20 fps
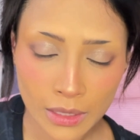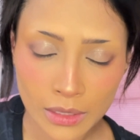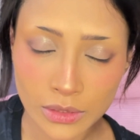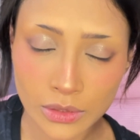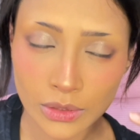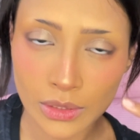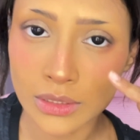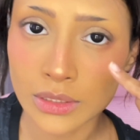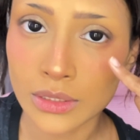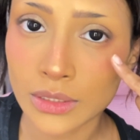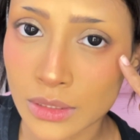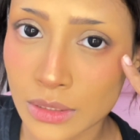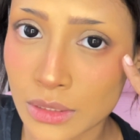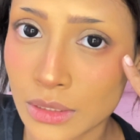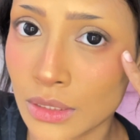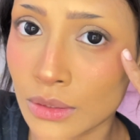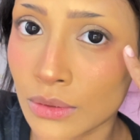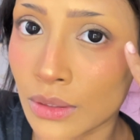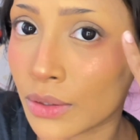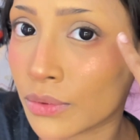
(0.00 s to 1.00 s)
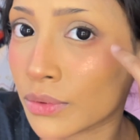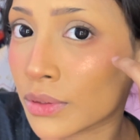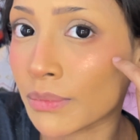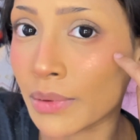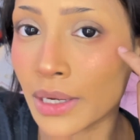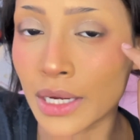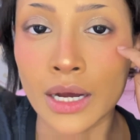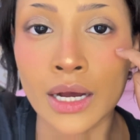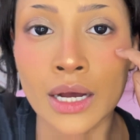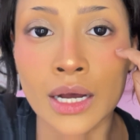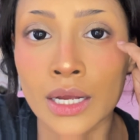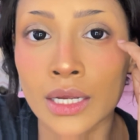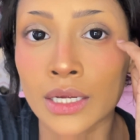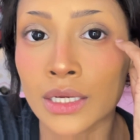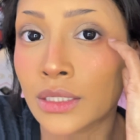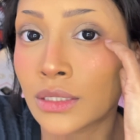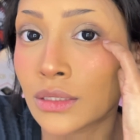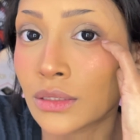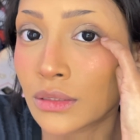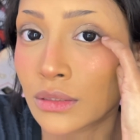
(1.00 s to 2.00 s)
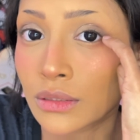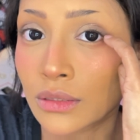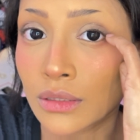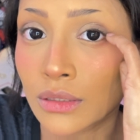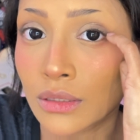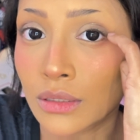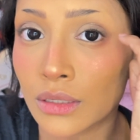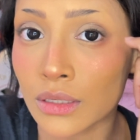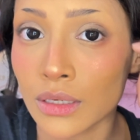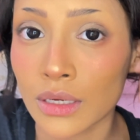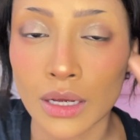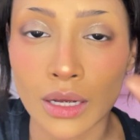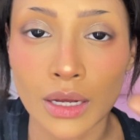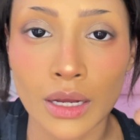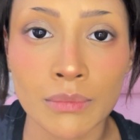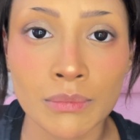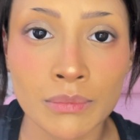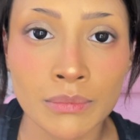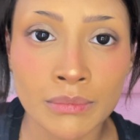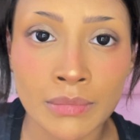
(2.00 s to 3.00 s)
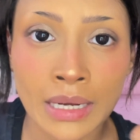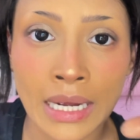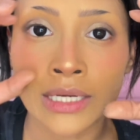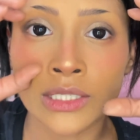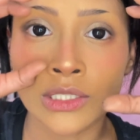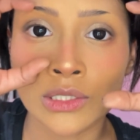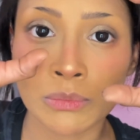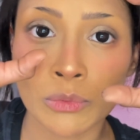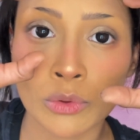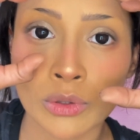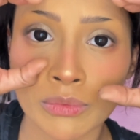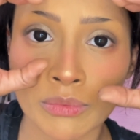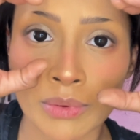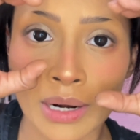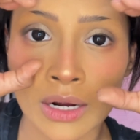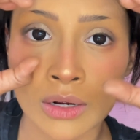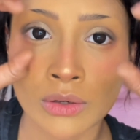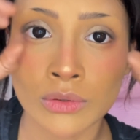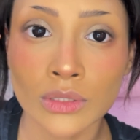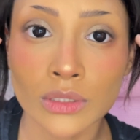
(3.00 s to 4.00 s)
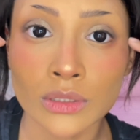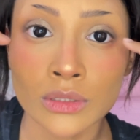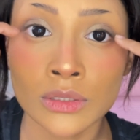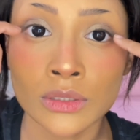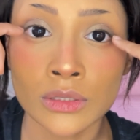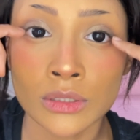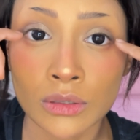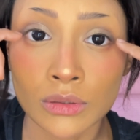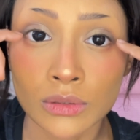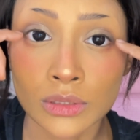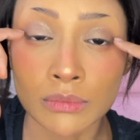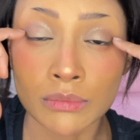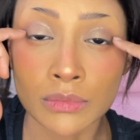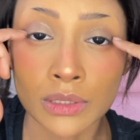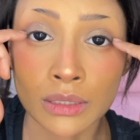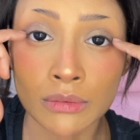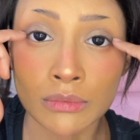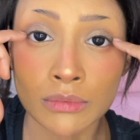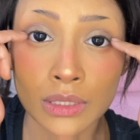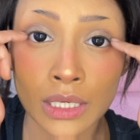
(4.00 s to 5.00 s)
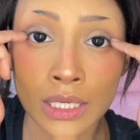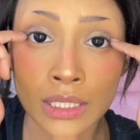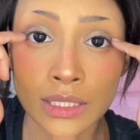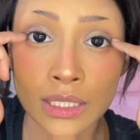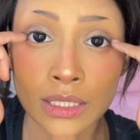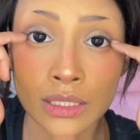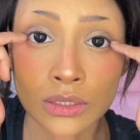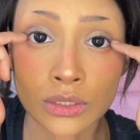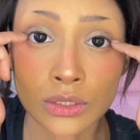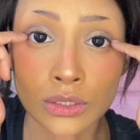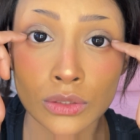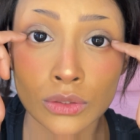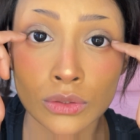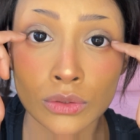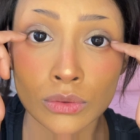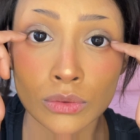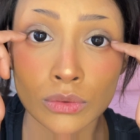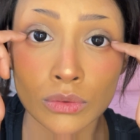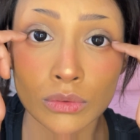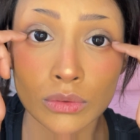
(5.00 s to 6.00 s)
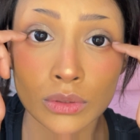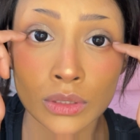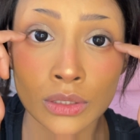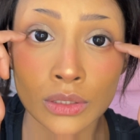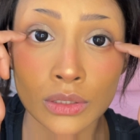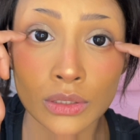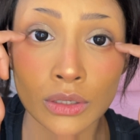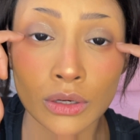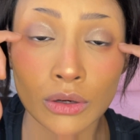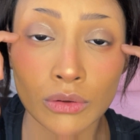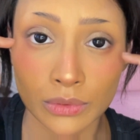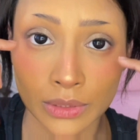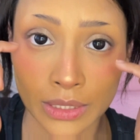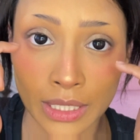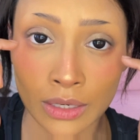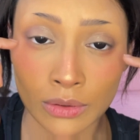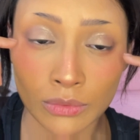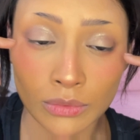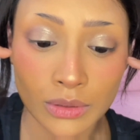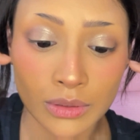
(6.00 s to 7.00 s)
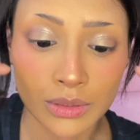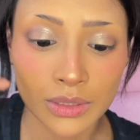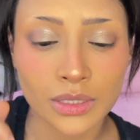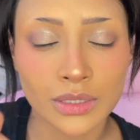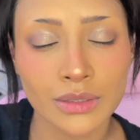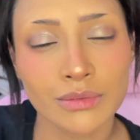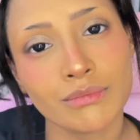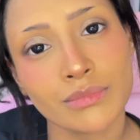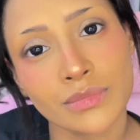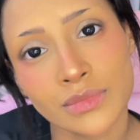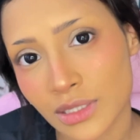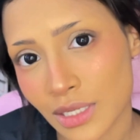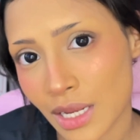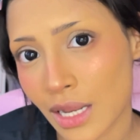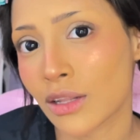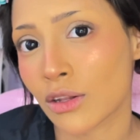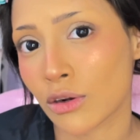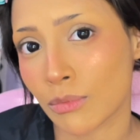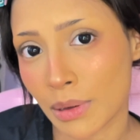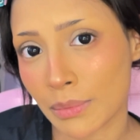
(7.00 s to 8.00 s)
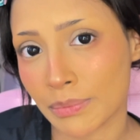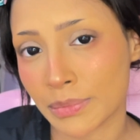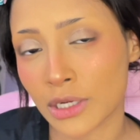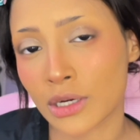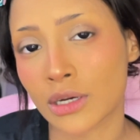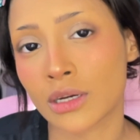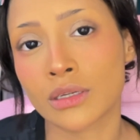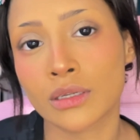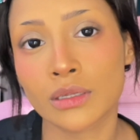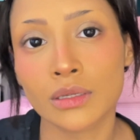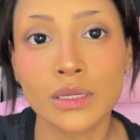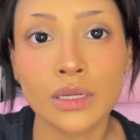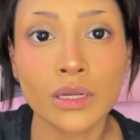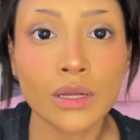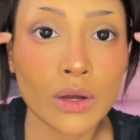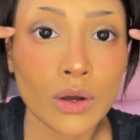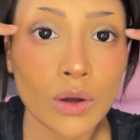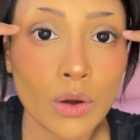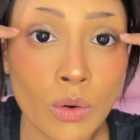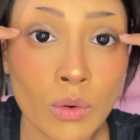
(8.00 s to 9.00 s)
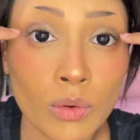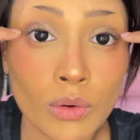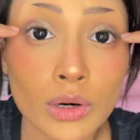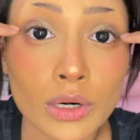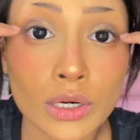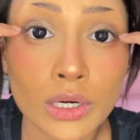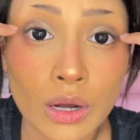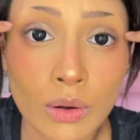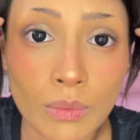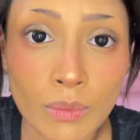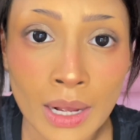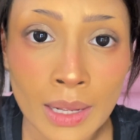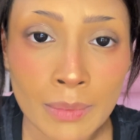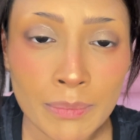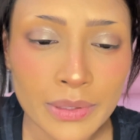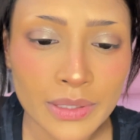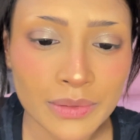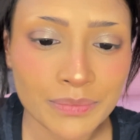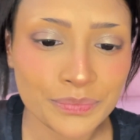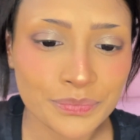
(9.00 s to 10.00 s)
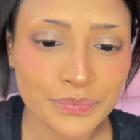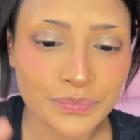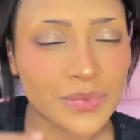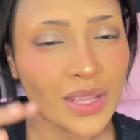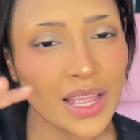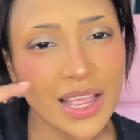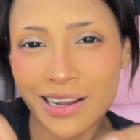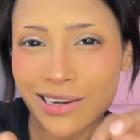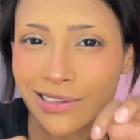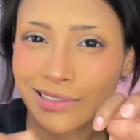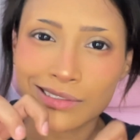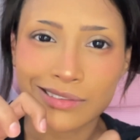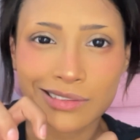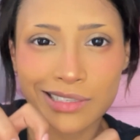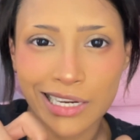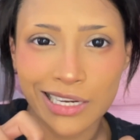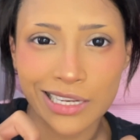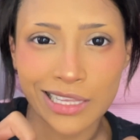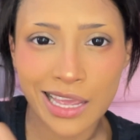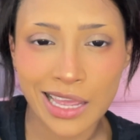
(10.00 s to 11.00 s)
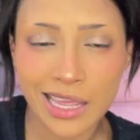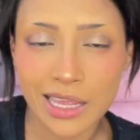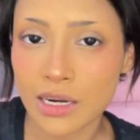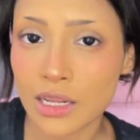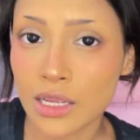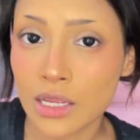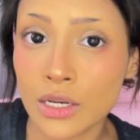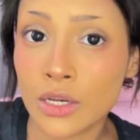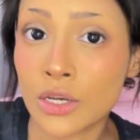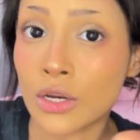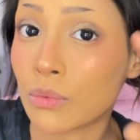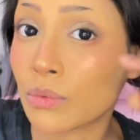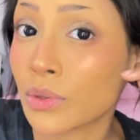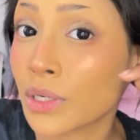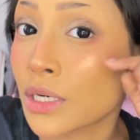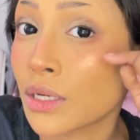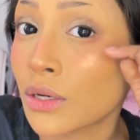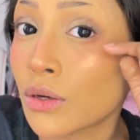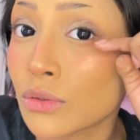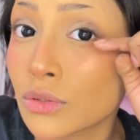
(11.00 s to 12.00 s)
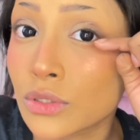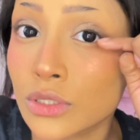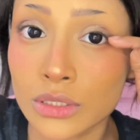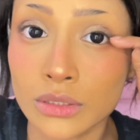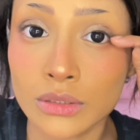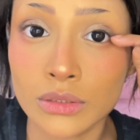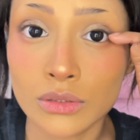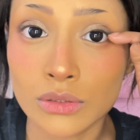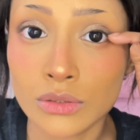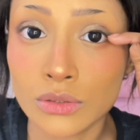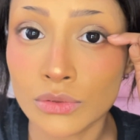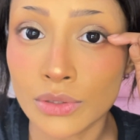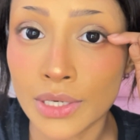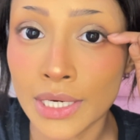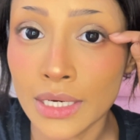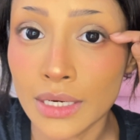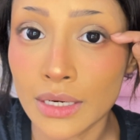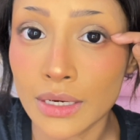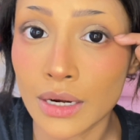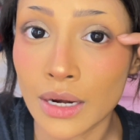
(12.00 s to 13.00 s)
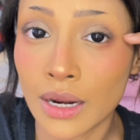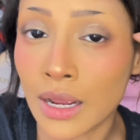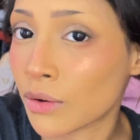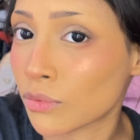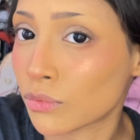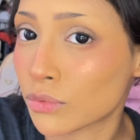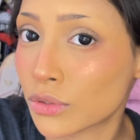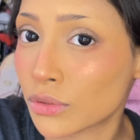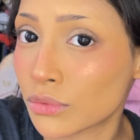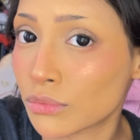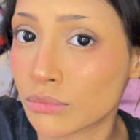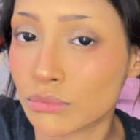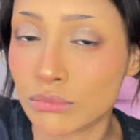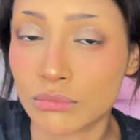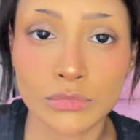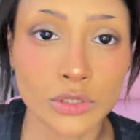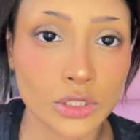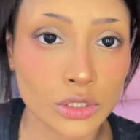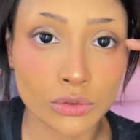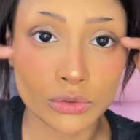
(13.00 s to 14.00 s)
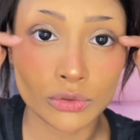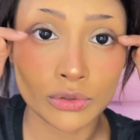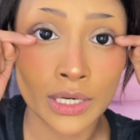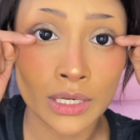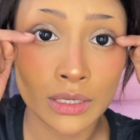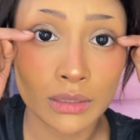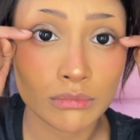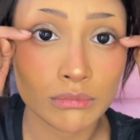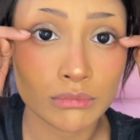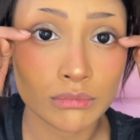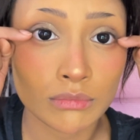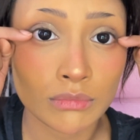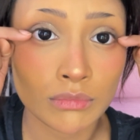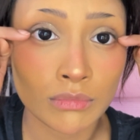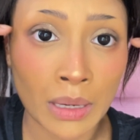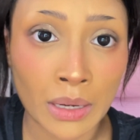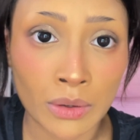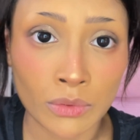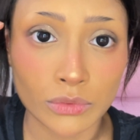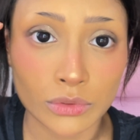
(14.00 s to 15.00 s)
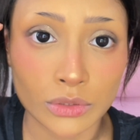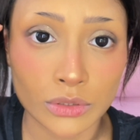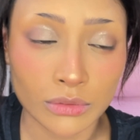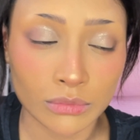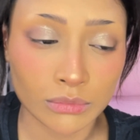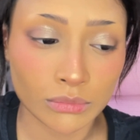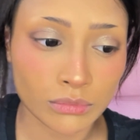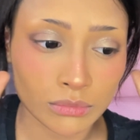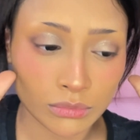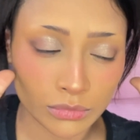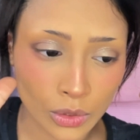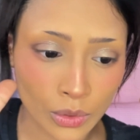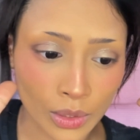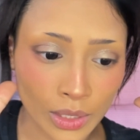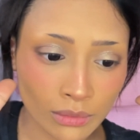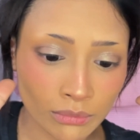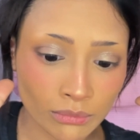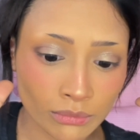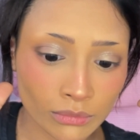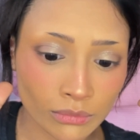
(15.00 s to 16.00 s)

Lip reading: So as you can see, like with my eyes are more round. So sometimes I tend to either go down, sad little puppy dog, or go up, little kitty cat. No, we're gonna go just straight out. Just straight out. Okay?